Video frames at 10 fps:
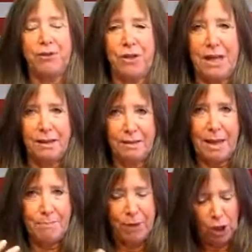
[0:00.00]

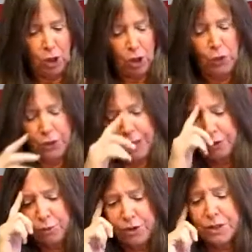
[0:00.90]
They conclude
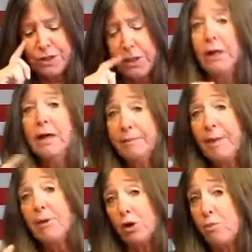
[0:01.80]
things, which is can
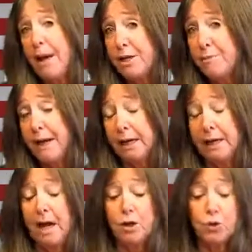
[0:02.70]
be good or bad depending on
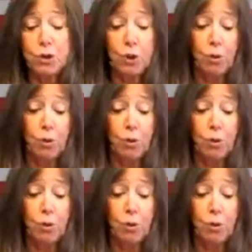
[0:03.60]
how you do.